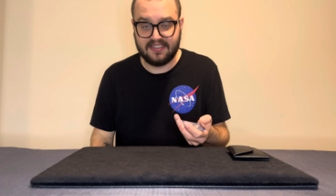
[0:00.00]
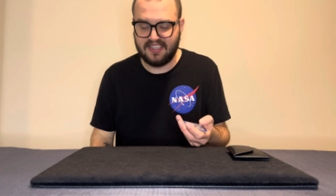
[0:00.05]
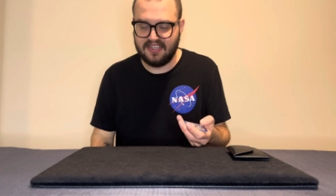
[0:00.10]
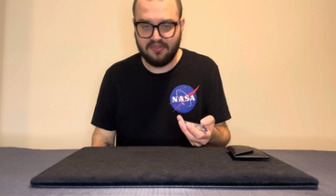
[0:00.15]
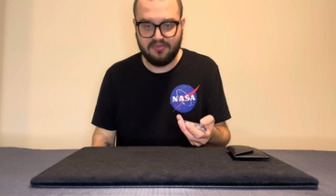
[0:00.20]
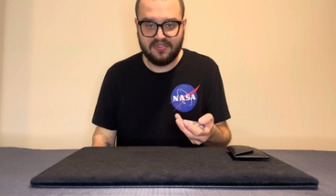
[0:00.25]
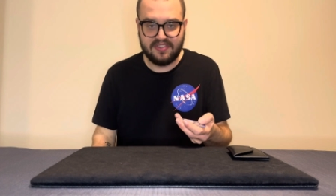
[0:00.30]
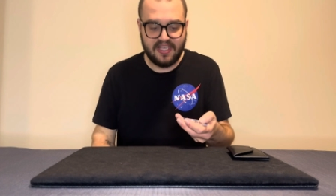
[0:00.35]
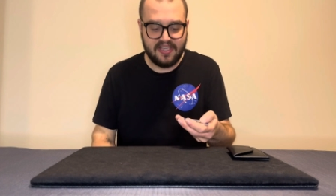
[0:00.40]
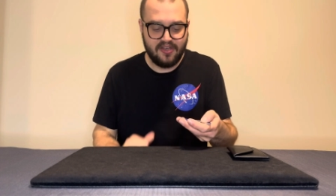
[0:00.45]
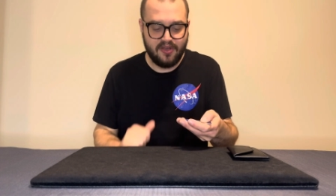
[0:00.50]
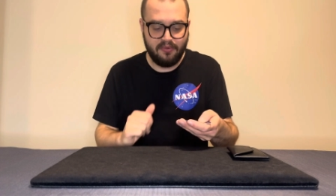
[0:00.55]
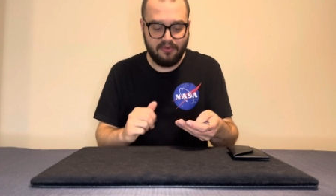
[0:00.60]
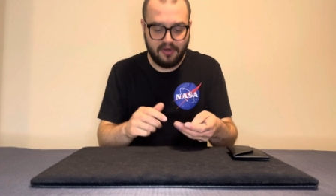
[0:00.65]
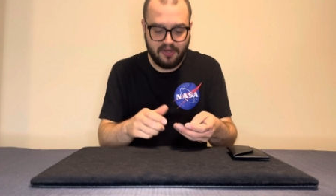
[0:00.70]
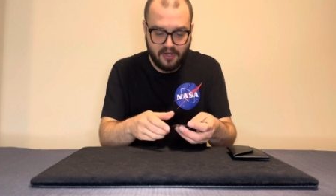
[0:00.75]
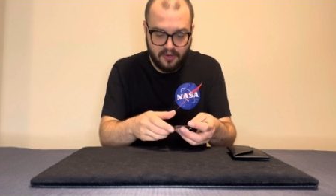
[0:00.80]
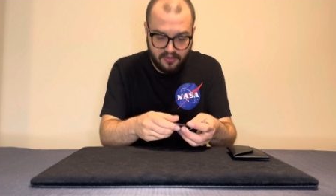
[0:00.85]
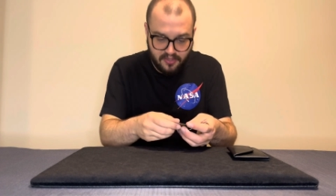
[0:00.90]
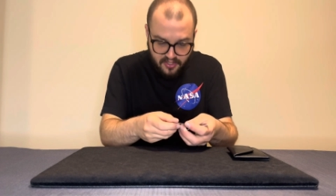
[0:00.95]
And he would say, no, no,
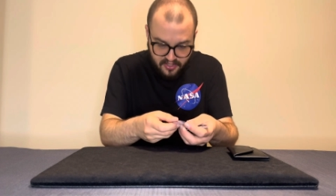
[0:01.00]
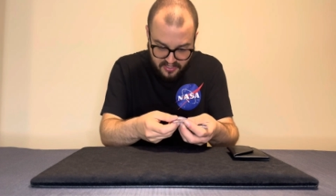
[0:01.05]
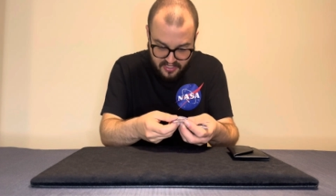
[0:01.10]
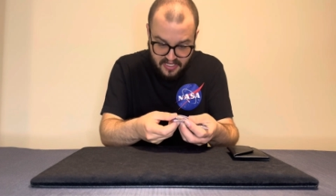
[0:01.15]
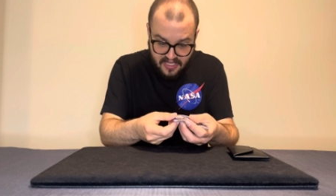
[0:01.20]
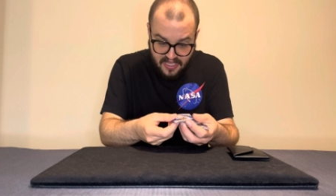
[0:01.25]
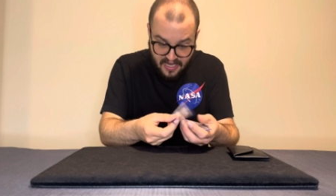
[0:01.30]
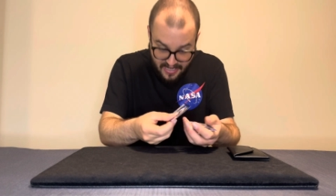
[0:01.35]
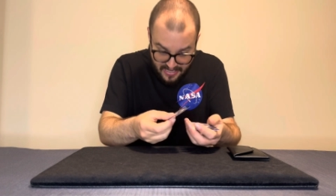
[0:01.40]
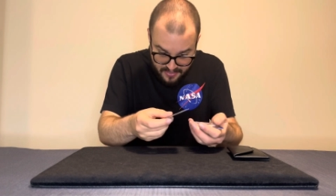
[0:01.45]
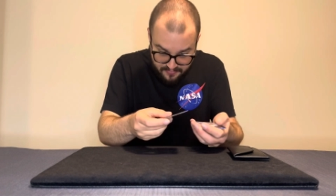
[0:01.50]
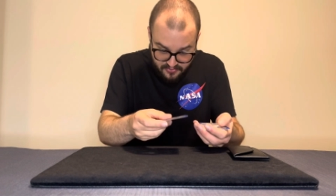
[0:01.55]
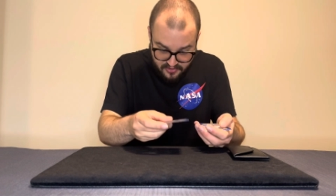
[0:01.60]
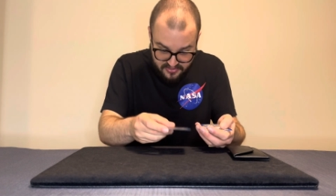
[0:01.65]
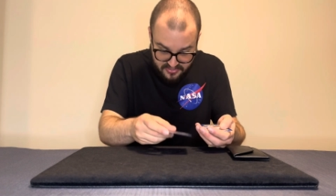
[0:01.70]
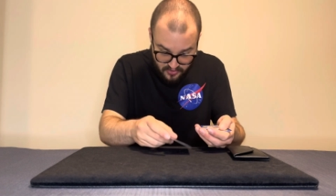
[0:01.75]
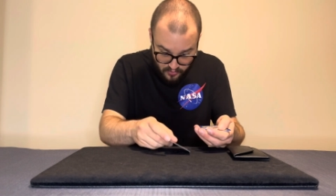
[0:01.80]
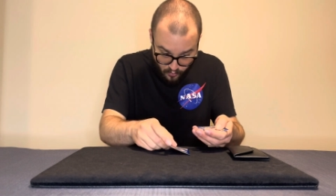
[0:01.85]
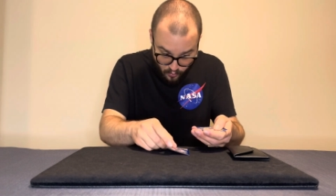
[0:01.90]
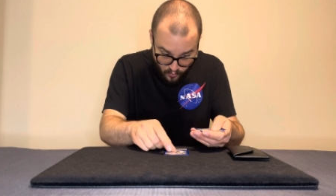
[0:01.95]
no, look, I'm
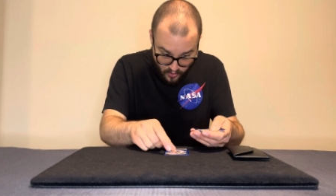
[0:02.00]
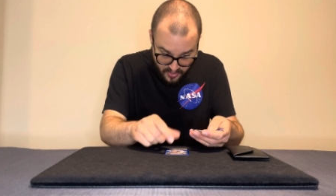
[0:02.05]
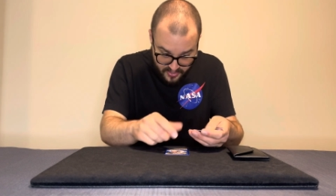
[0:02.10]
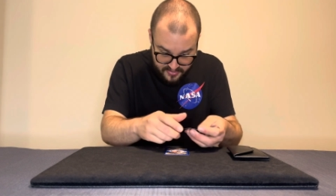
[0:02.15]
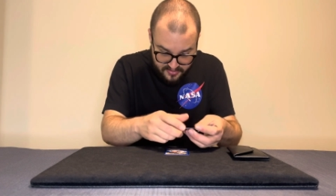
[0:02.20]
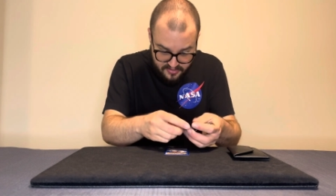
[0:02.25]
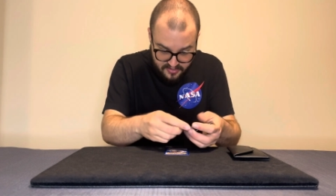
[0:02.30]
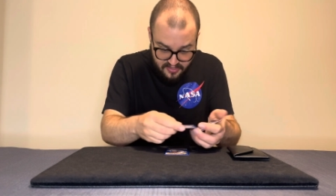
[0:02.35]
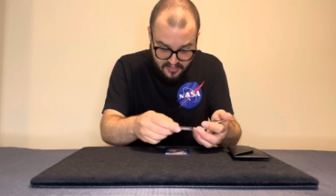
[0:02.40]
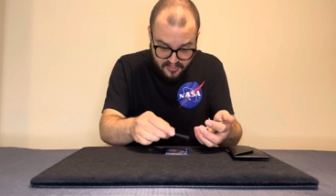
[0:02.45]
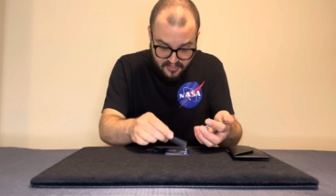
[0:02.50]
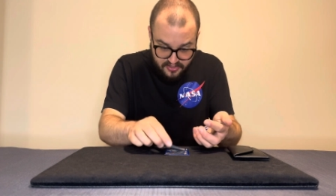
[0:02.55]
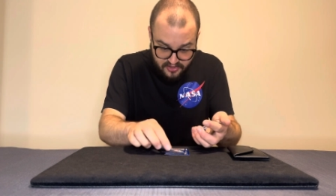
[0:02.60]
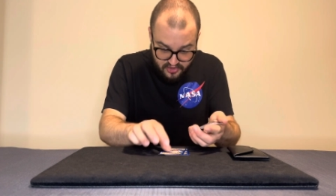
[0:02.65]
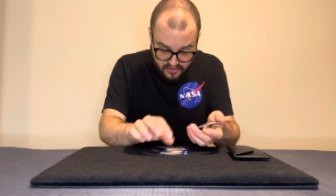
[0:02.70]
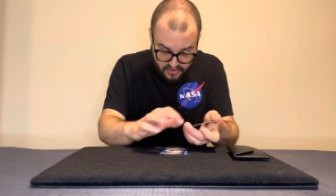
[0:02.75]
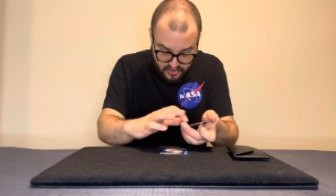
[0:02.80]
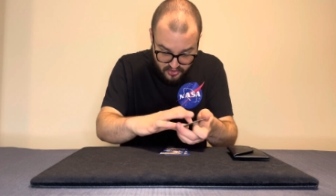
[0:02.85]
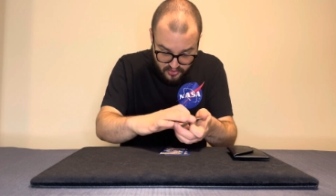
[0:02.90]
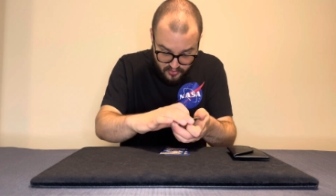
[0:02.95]
using one,
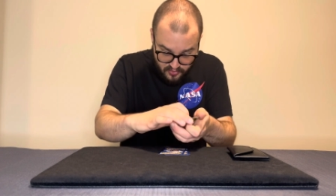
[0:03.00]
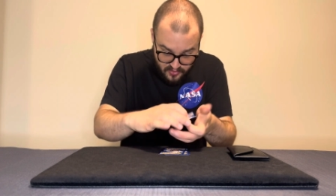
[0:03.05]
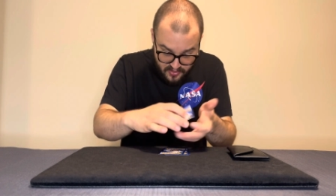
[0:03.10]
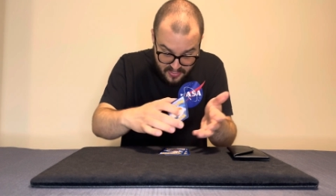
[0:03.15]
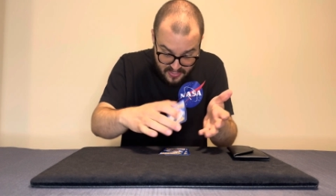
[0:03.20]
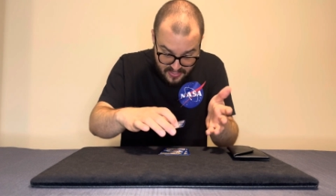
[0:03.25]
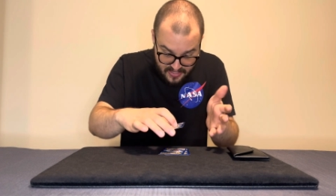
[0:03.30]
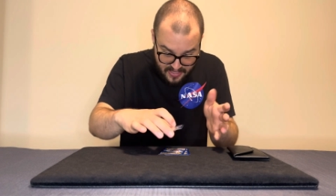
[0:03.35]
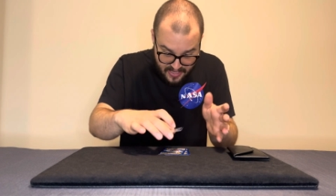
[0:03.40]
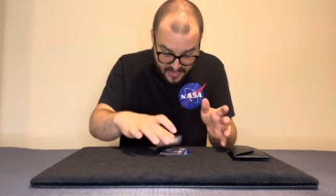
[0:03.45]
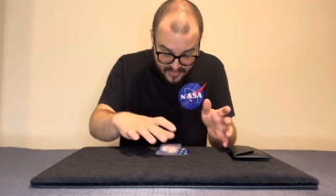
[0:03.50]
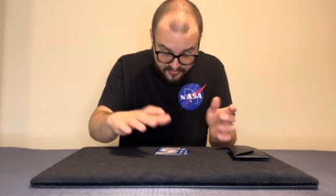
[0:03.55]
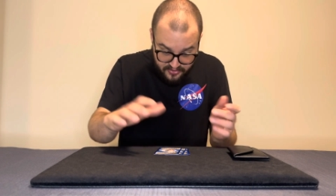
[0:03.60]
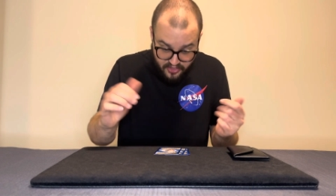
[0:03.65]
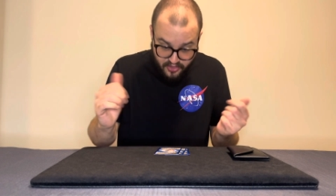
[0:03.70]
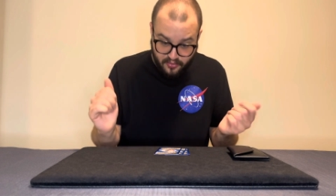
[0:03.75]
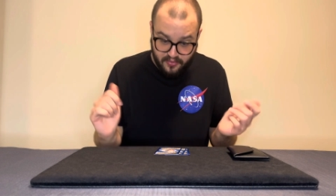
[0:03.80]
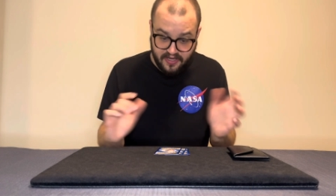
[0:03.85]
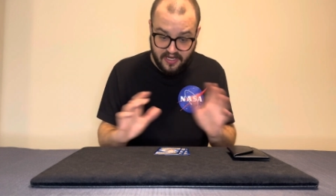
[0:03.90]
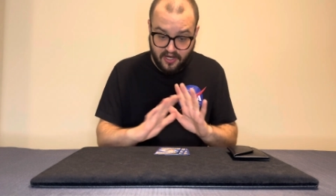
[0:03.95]
two, and
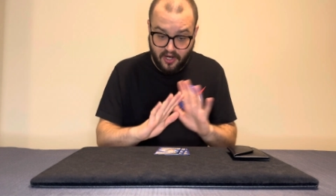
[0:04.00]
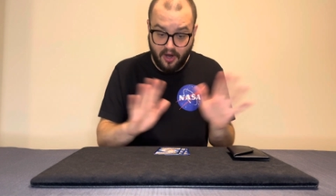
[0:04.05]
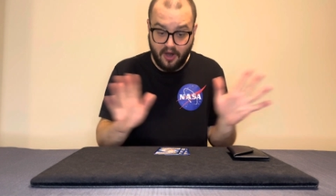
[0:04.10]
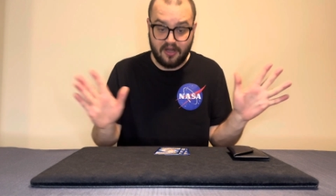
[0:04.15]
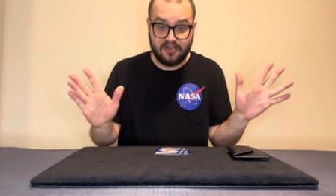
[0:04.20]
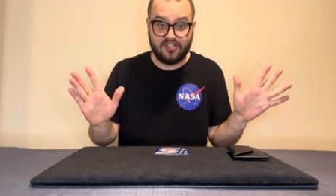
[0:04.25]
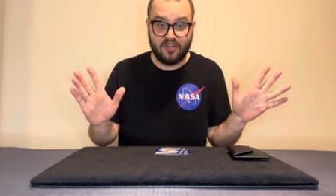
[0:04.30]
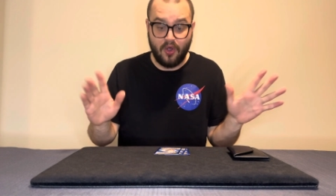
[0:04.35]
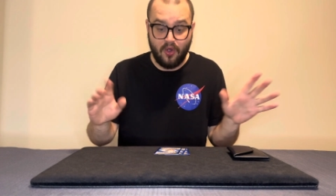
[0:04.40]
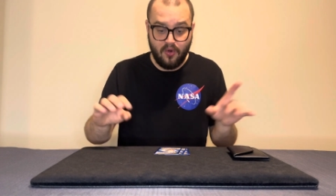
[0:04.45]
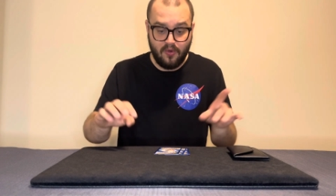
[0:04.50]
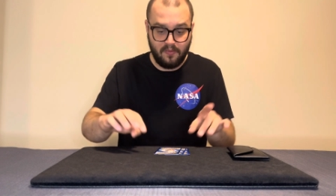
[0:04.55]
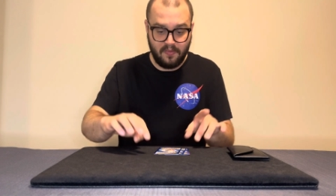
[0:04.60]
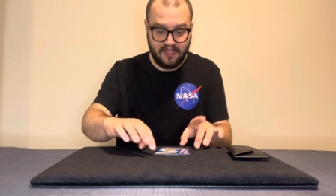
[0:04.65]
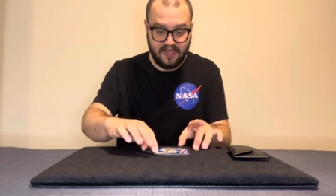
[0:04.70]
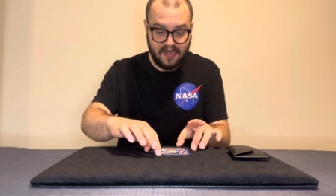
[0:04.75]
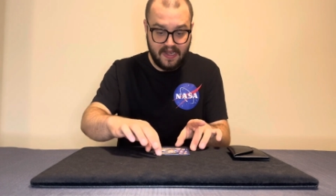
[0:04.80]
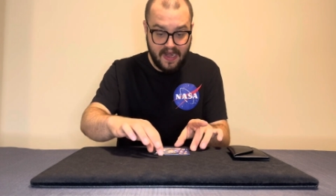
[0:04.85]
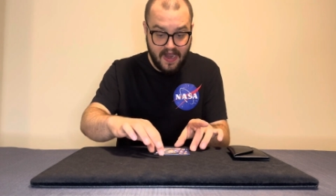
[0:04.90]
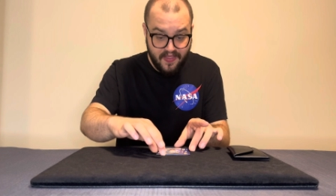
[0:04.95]
three cards only,
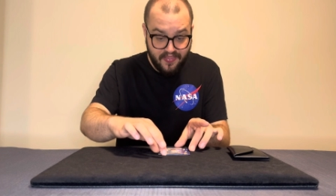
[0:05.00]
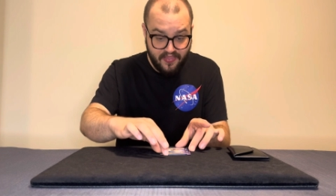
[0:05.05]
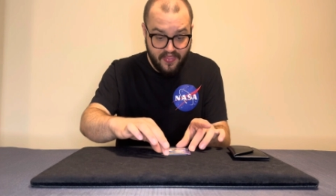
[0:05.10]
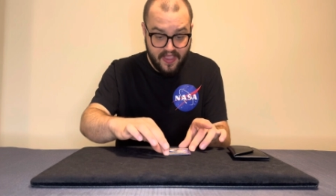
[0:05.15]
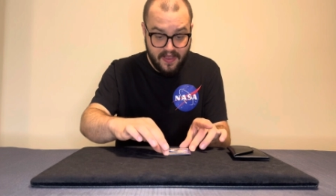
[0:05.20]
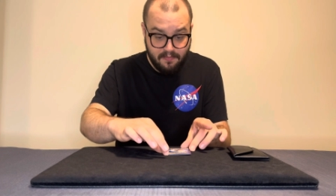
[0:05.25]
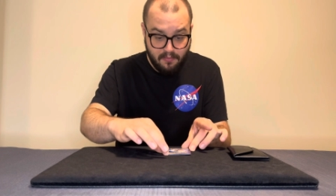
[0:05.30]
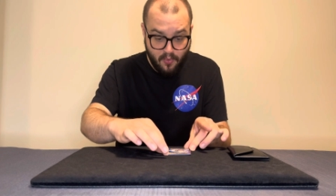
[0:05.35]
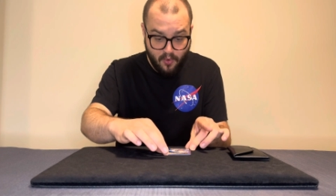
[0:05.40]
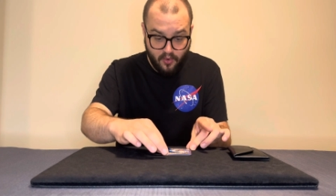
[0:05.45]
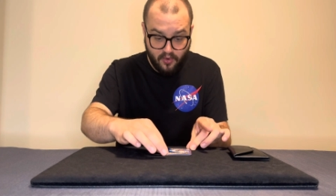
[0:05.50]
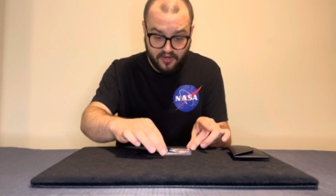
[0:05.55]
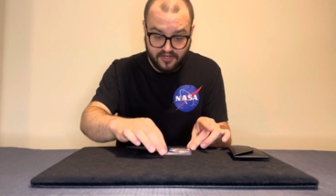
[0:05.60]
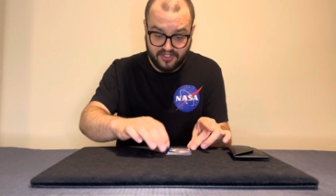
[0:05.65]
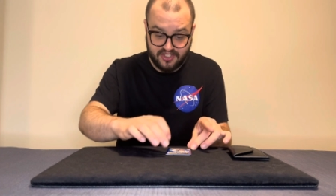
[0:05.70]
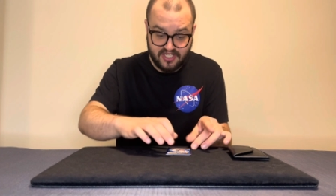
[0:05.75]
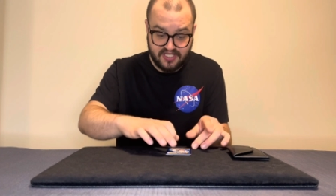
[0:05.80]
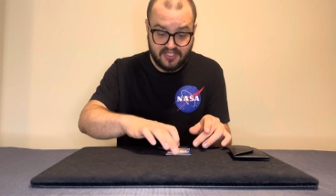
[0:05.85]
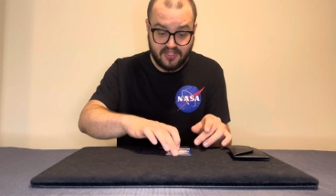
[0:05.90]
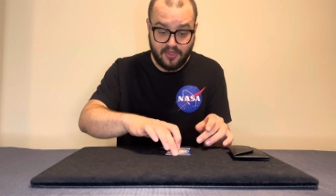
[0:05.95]
nothing more,
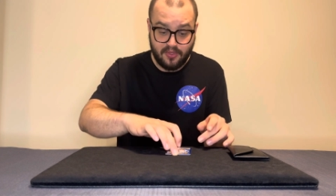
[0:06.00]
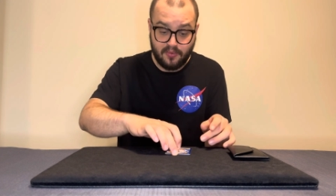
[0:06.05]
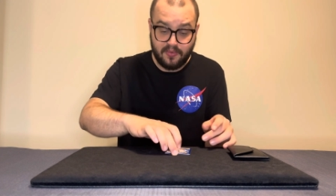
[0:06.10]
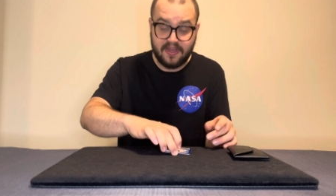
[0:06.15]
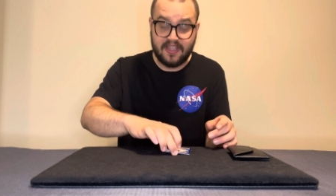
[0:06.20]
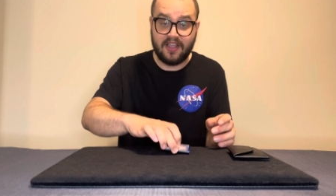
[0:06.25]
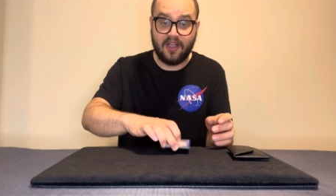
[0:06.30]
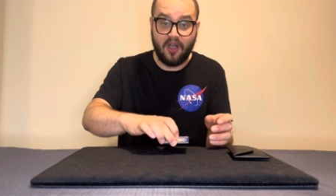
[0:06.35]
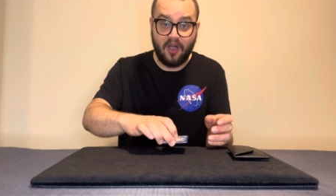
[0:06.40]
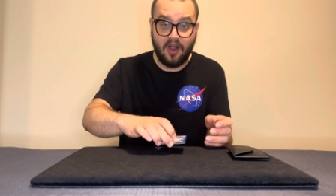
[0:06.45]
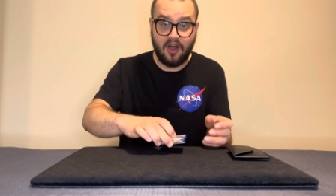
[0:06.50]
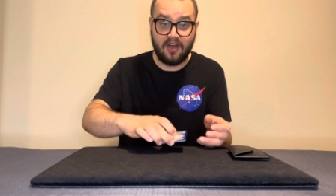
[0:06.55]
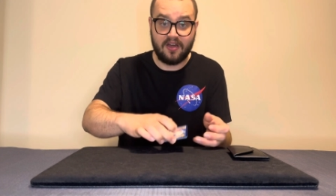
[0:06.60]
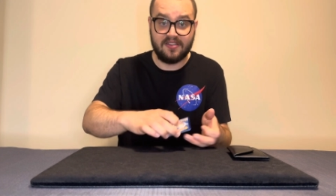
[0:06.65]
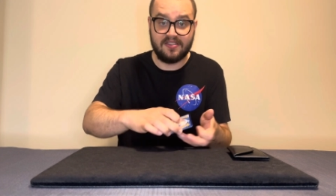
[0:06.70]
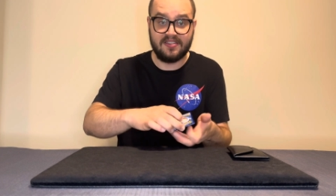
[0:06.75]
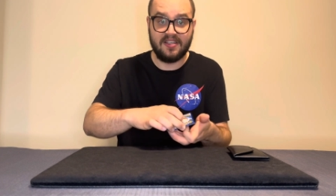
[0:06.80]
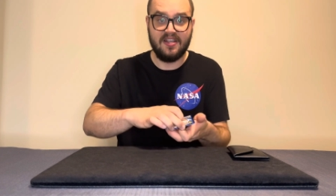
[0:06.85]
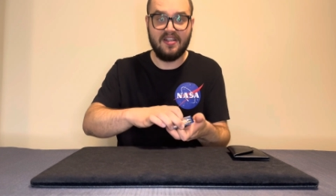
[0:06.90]
just three cards.